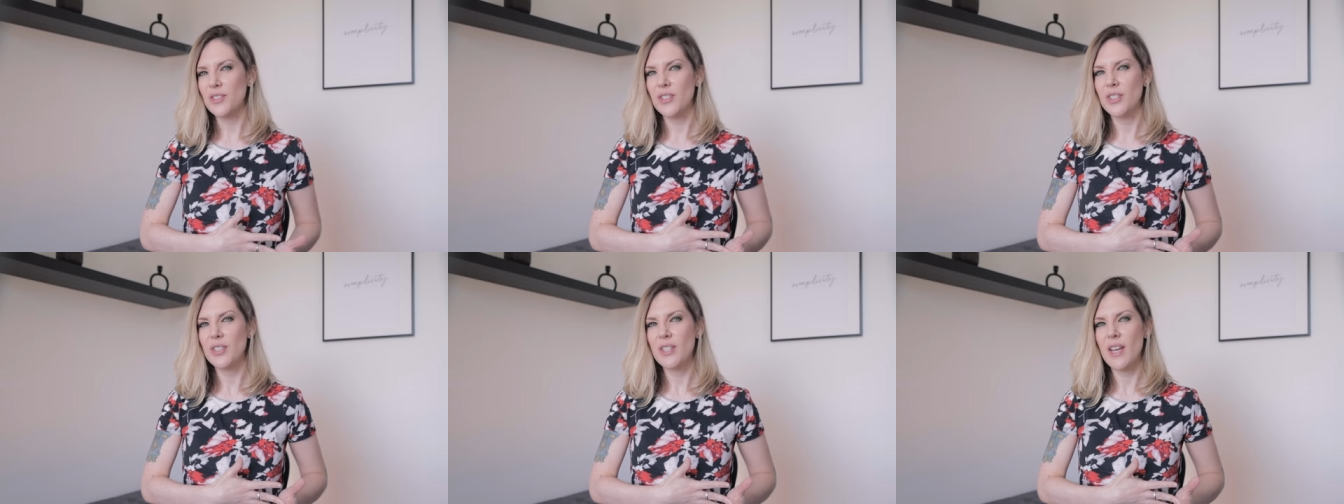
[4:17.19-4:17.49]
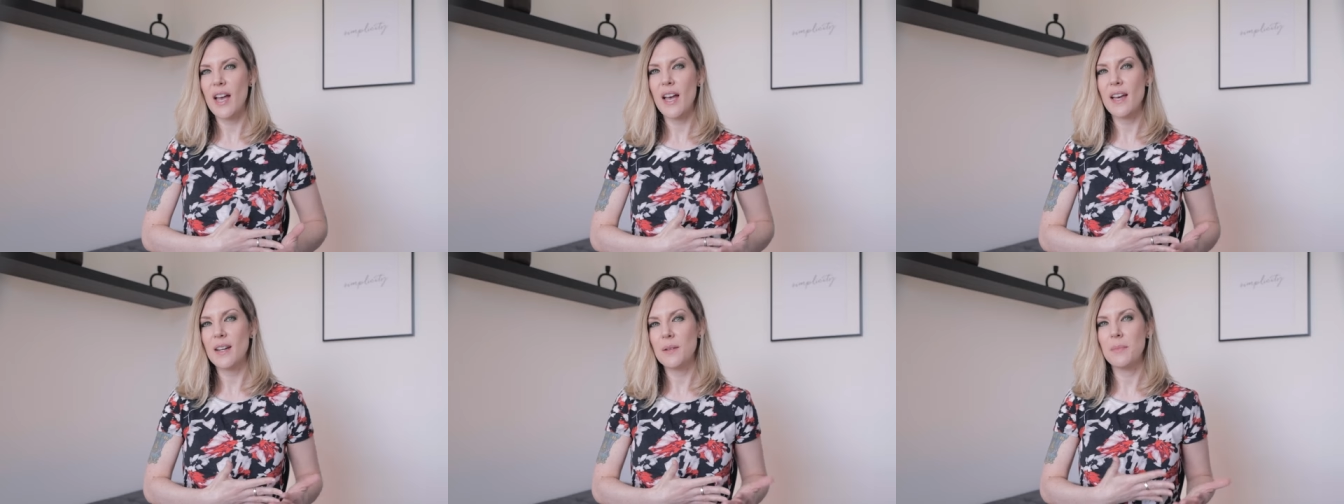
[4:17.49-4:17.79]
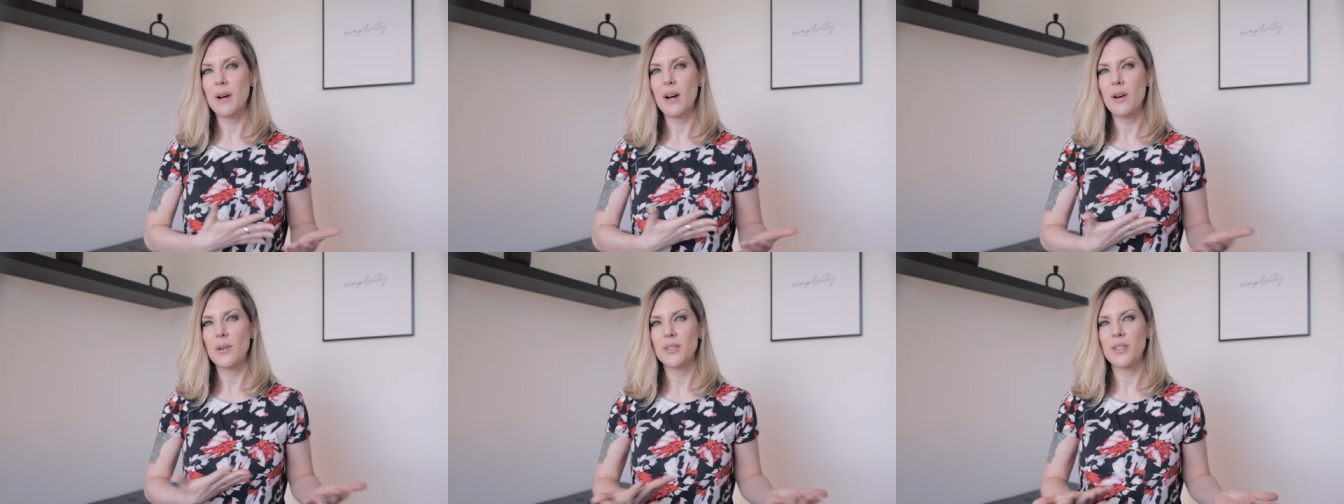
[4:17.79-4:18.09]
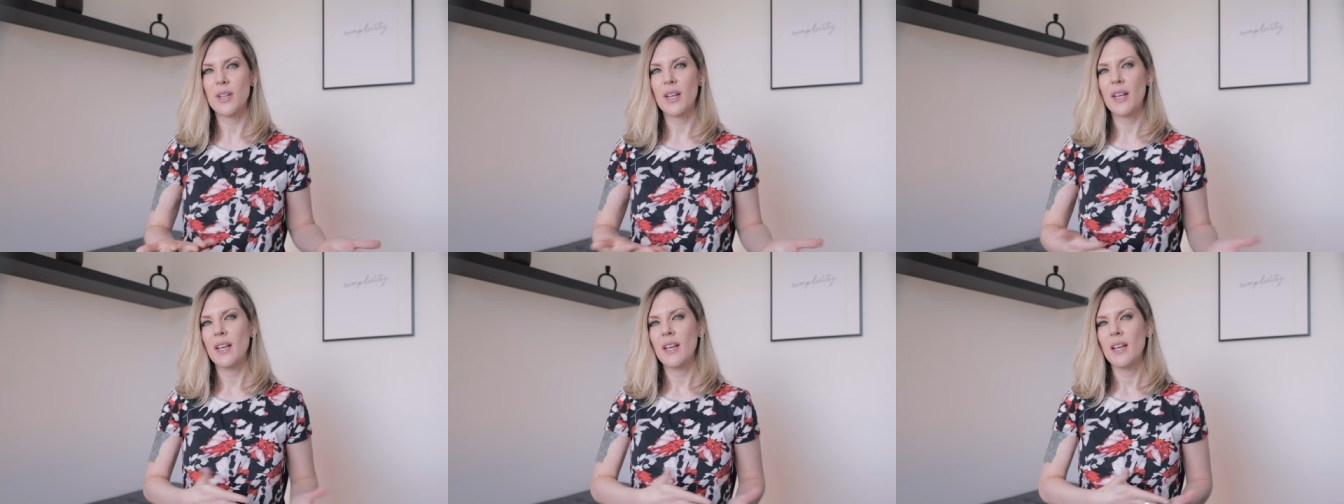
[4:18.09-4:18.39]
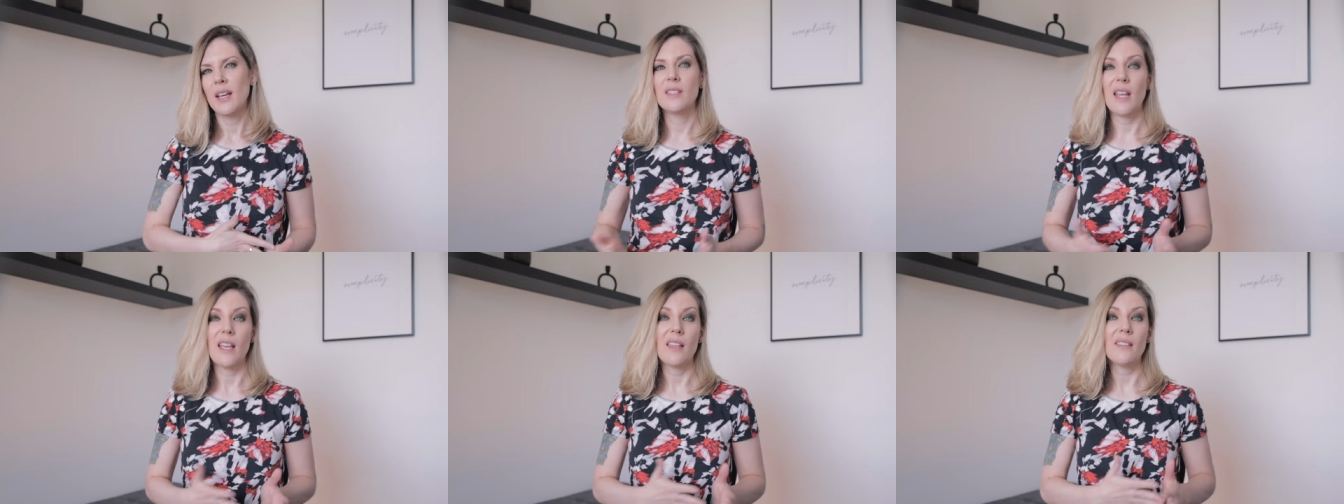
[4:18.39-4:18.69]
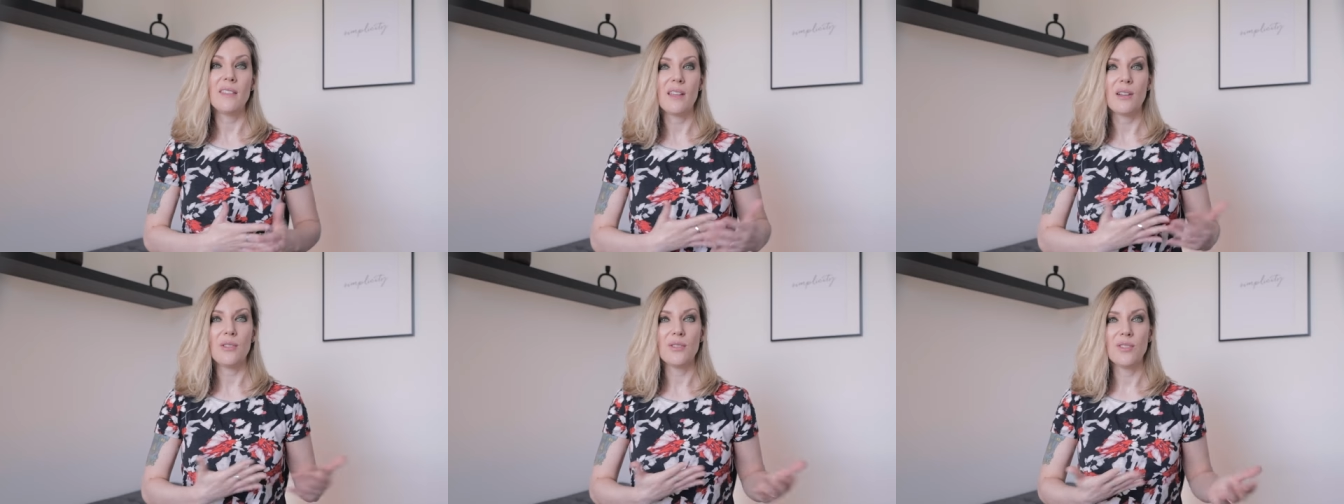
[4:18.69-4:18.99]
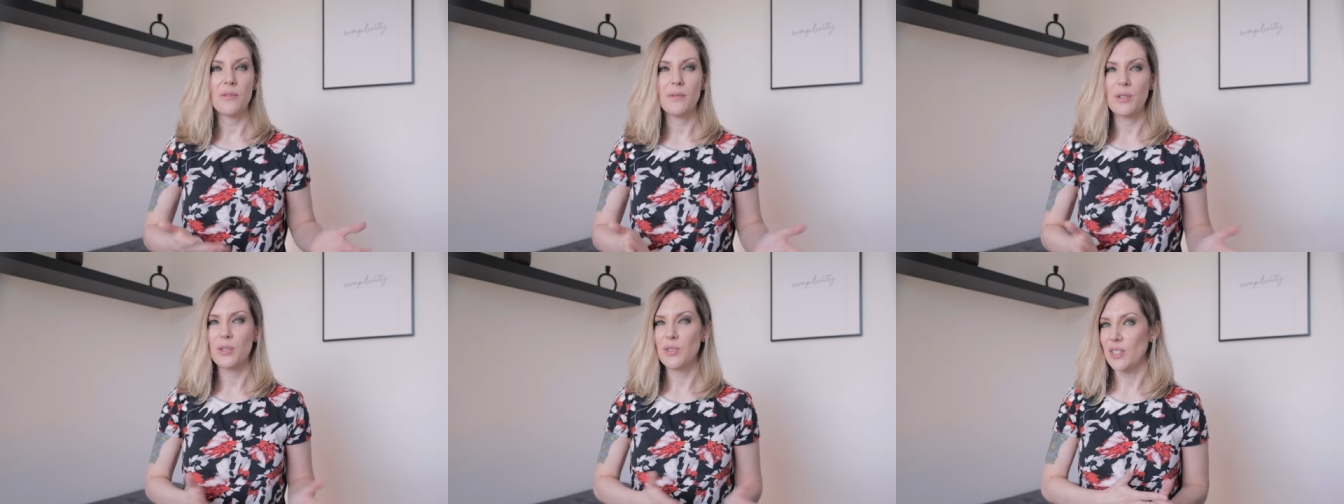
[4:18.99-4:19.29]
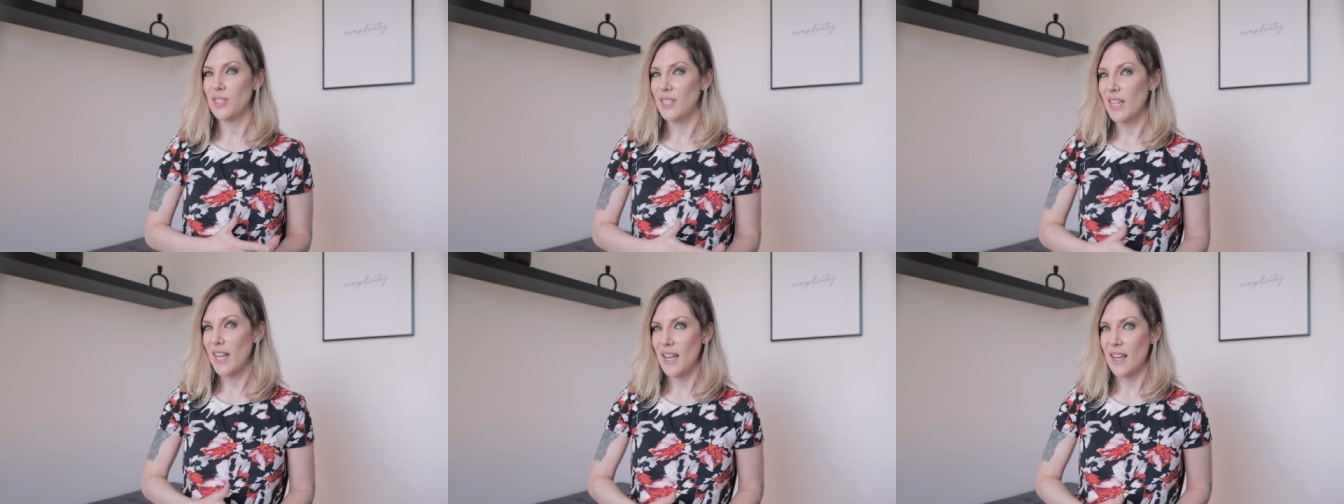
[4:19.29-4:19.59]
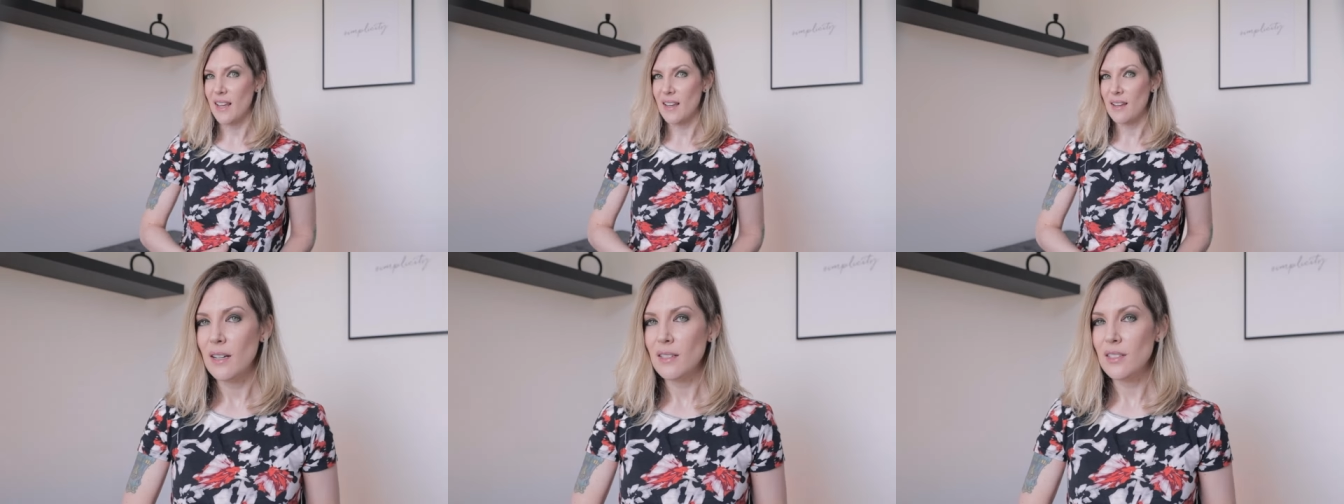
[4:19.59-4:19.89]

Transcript: she had about 10,000 views a day.